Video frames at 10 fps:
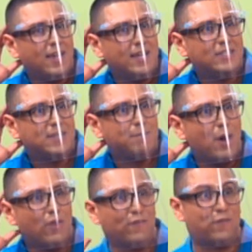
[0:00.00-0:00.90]
It's
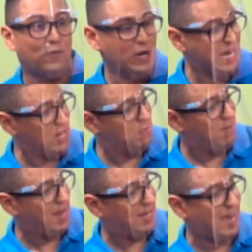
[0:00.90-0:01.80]
about freedom,
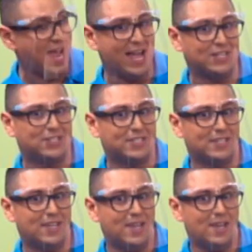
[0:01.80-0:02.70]
I guess.
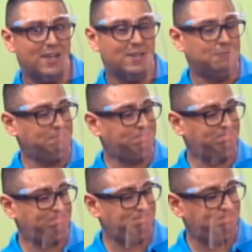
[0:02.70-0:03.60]

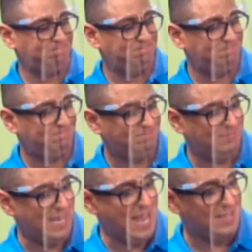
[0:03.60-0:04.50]

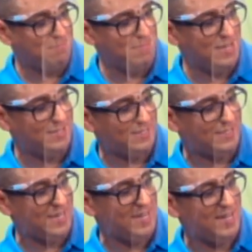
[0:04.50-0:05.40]
Mm, let me
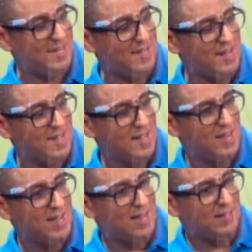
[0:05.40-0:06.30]
see.
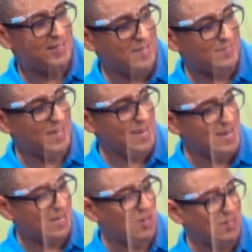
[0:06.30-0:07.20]
Does it
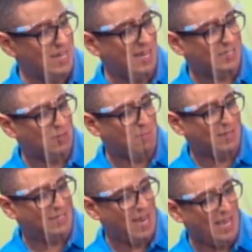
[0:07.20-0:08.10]
include Nelson
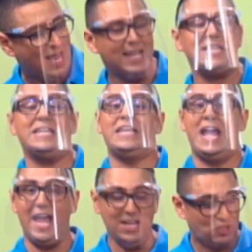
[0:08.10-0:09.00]
Mandela?
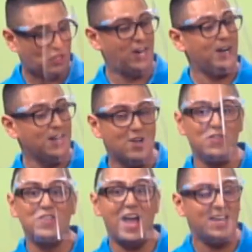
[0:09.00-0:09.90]
Yes, Charlotte,
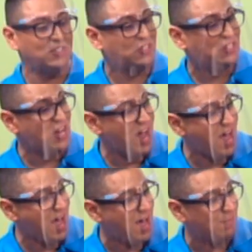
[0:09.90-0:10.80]
nice
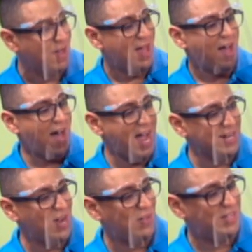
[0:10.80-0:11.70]
job. I
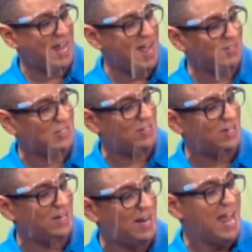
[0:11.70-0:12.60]
know the
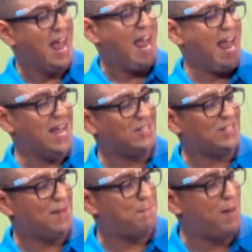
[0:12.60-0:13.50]
answer. It's
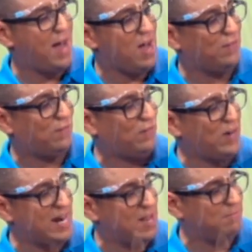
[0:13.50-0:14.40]
about
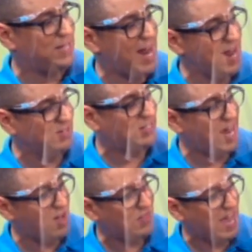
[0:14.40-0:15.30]
Freedom Day in
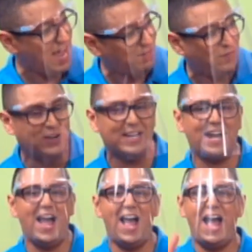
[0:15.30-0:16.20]
South
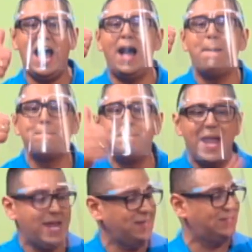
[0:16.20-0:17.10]
Africa.
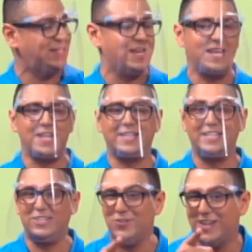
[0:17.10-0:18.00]
Amazing.
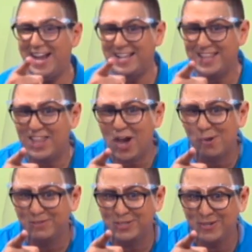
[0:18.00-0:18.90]
Did you get it at
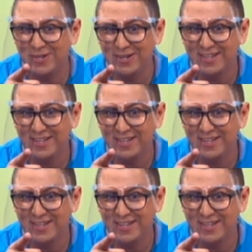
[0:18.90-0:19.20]
home too?